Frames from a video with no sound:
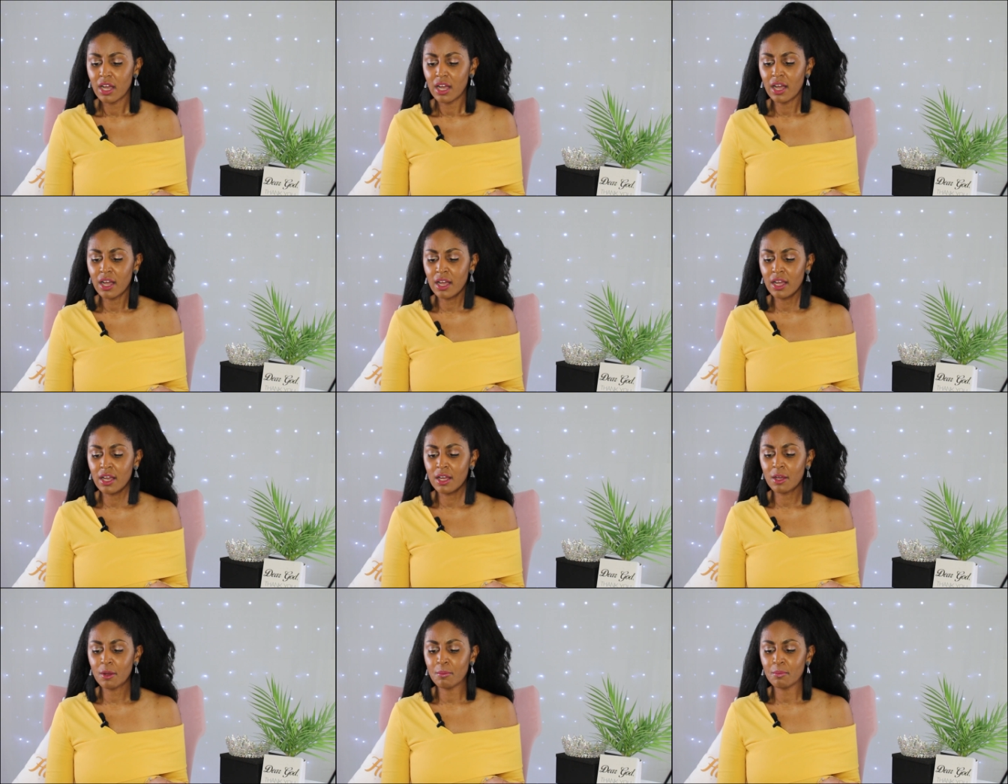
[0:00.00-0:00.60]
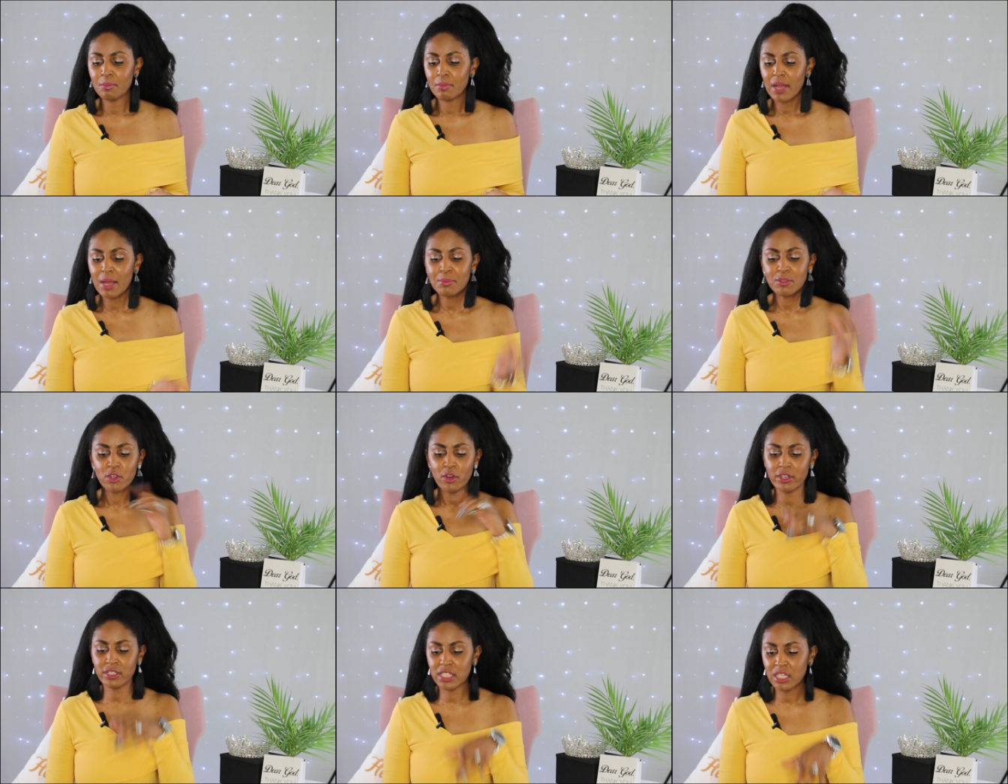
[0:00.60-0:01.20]

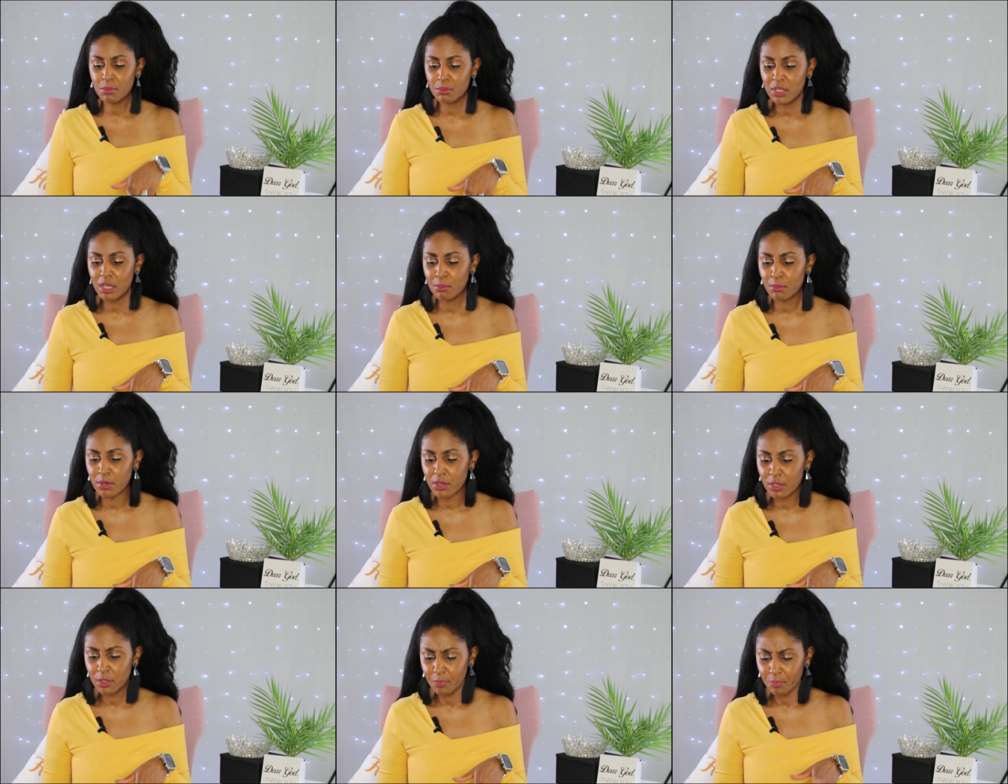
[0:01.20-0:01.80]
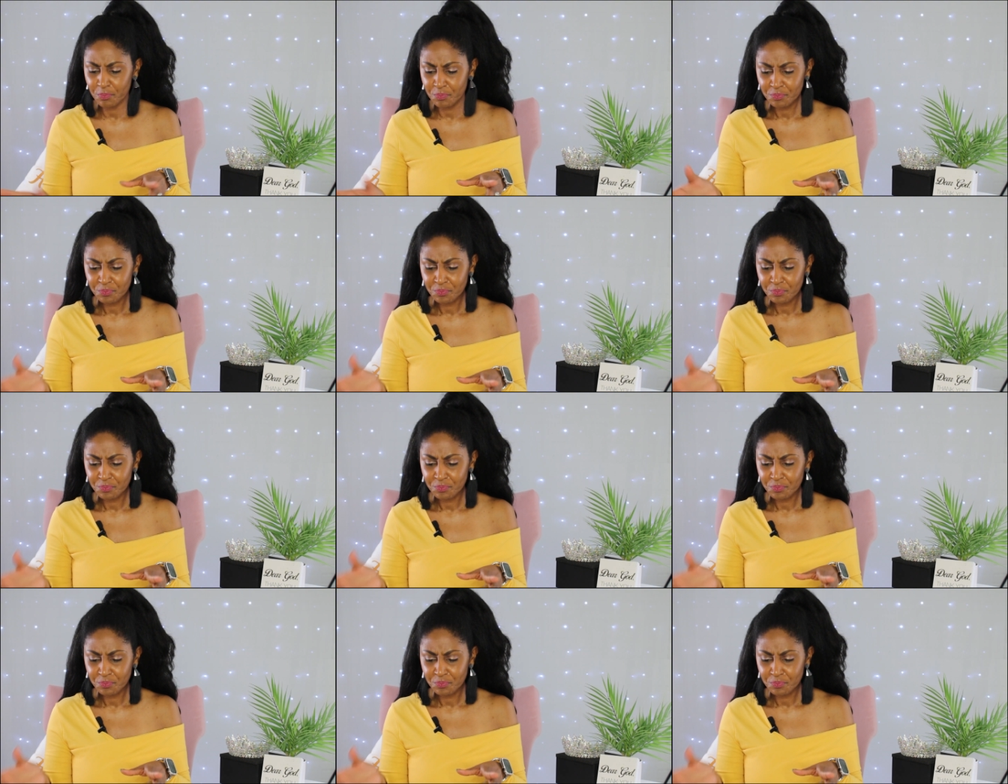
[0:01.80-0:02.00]
Tip number